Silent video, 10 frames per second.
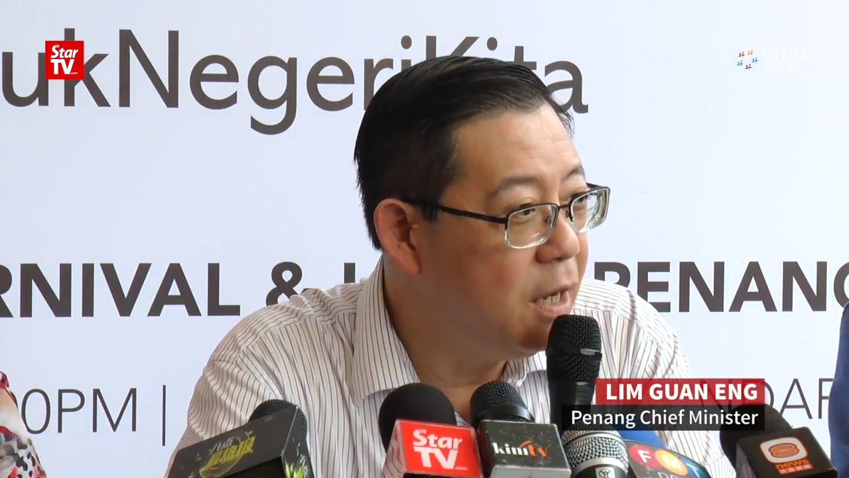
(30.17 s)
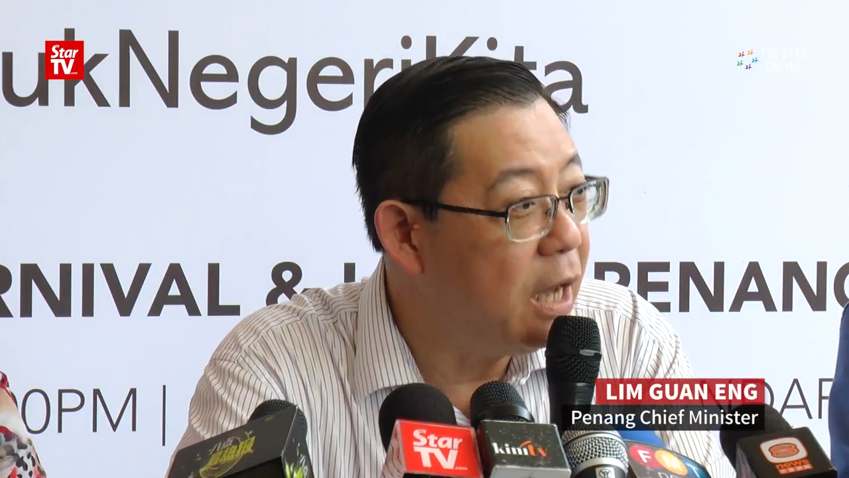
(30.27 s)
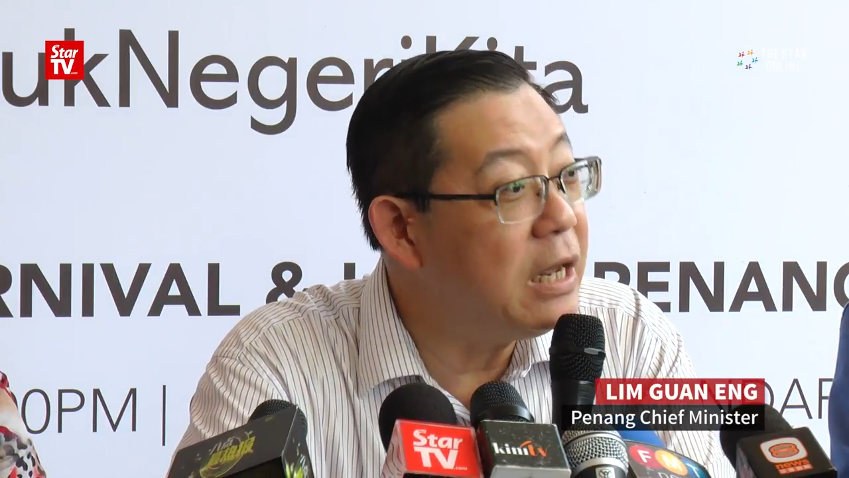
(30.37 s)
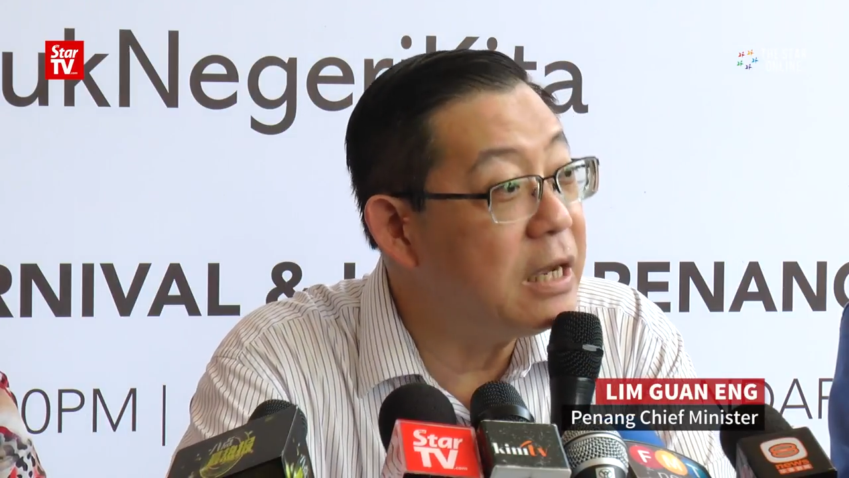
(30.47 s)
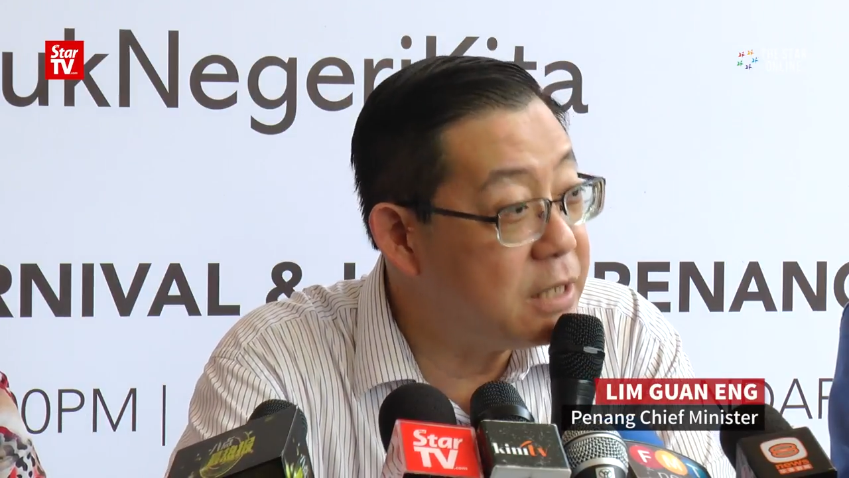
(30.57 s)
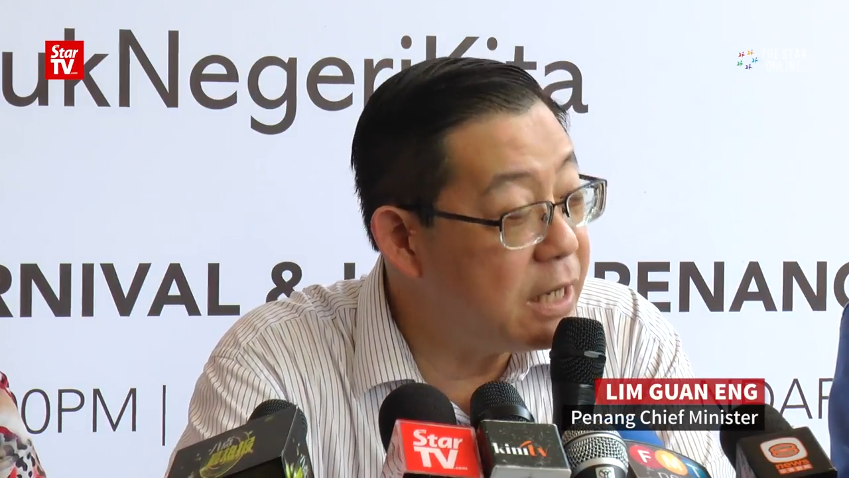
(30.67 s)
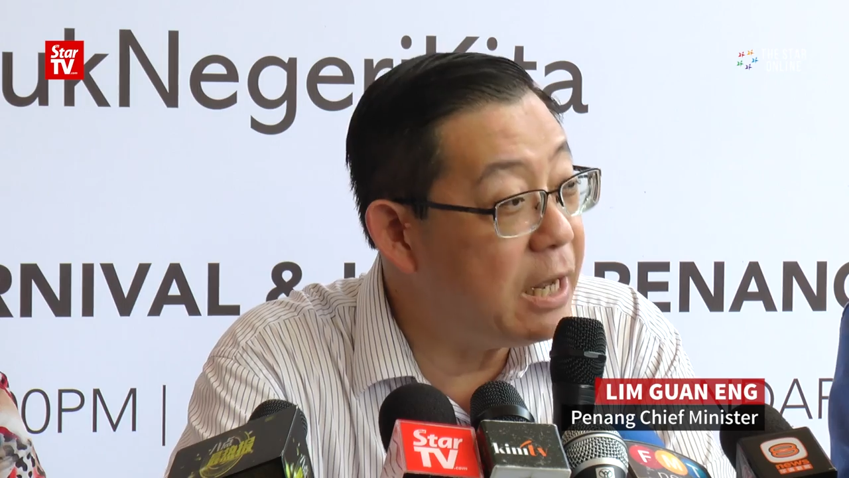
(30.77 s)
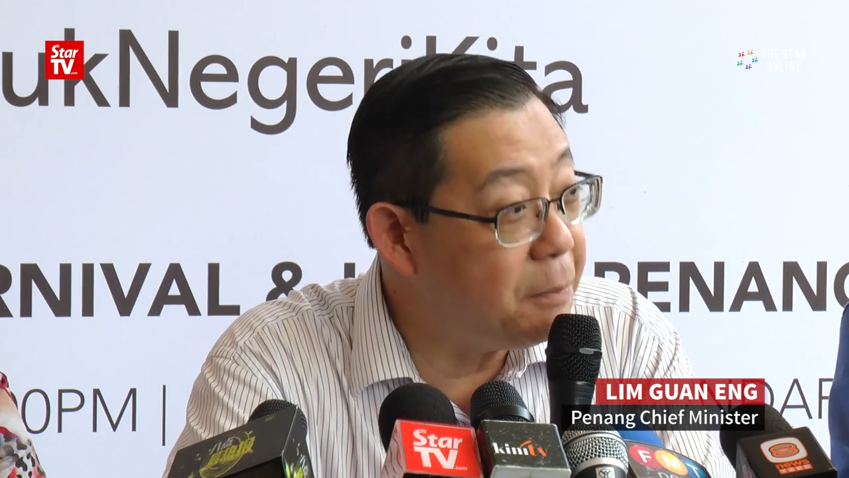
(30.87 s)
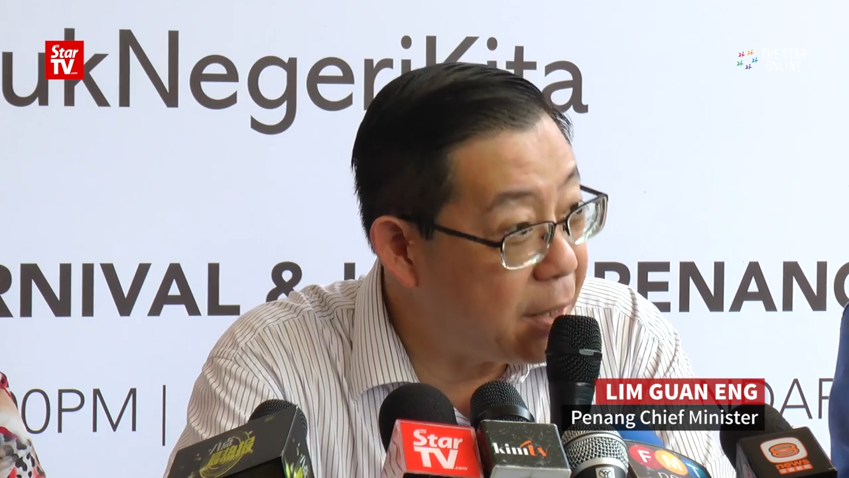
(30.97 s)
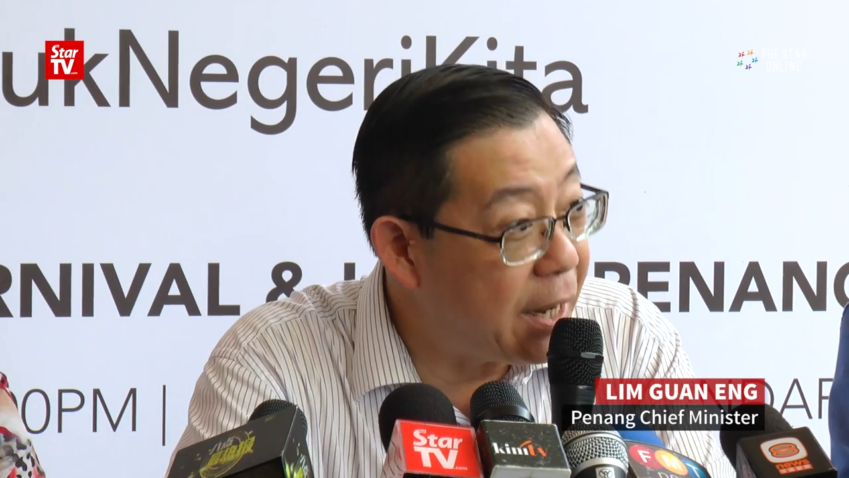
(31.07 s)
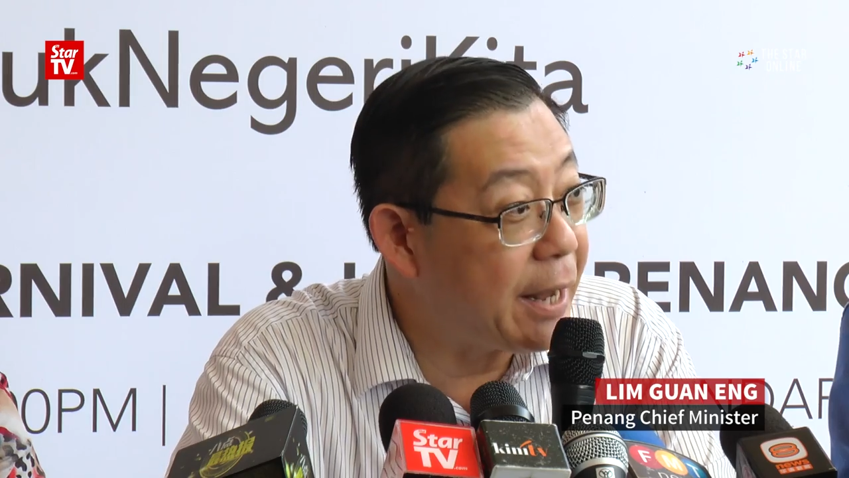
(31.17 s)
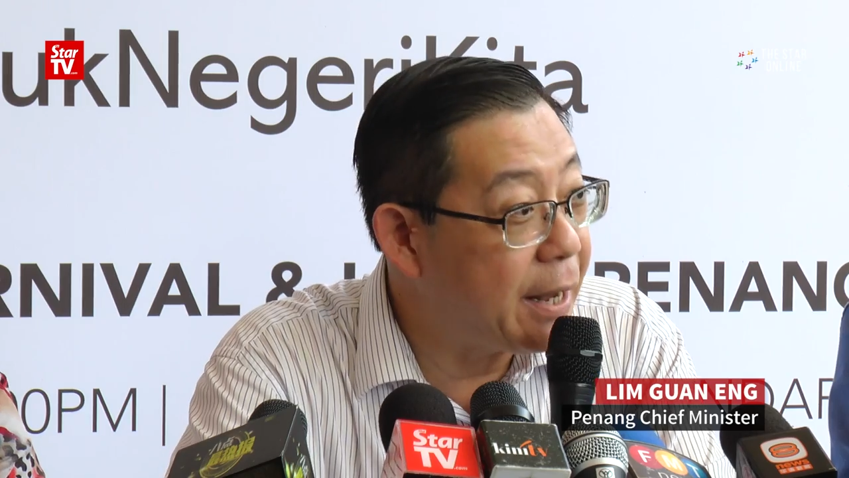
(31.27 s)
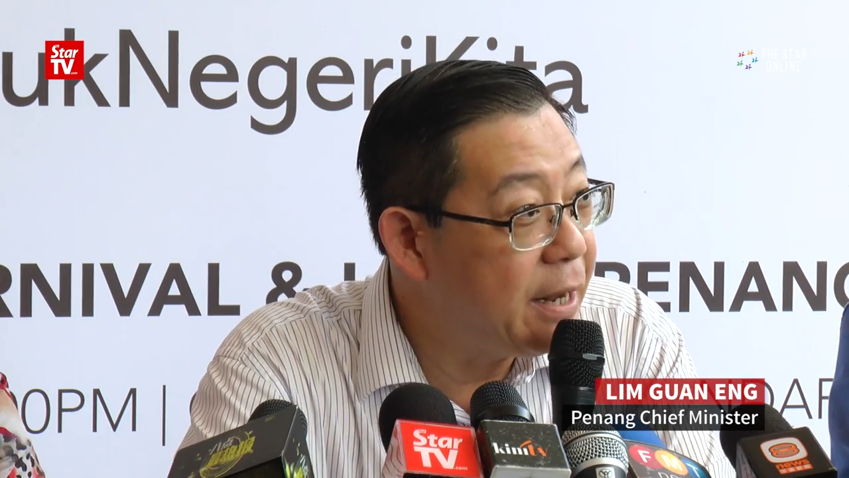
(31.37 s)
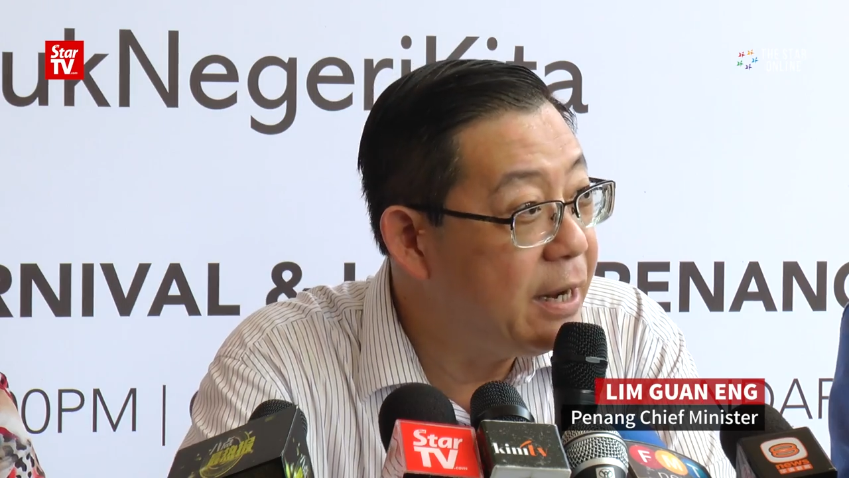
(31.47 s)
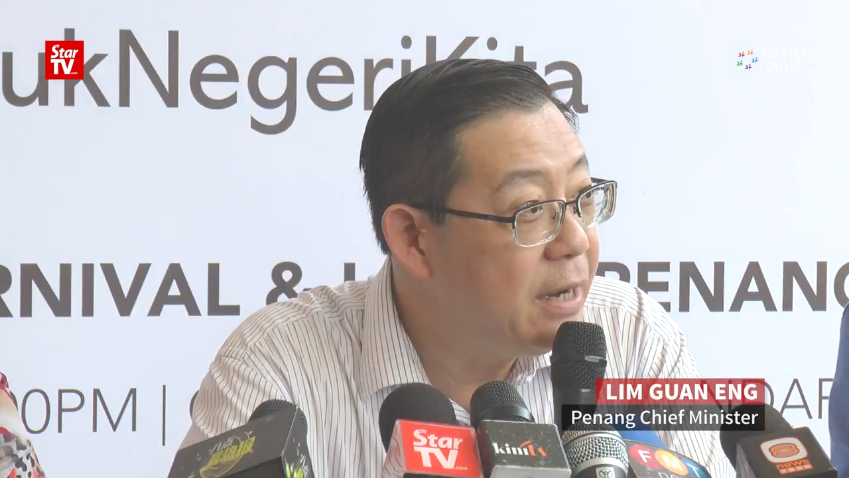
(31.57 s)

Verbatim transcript: And then I said that in Penang.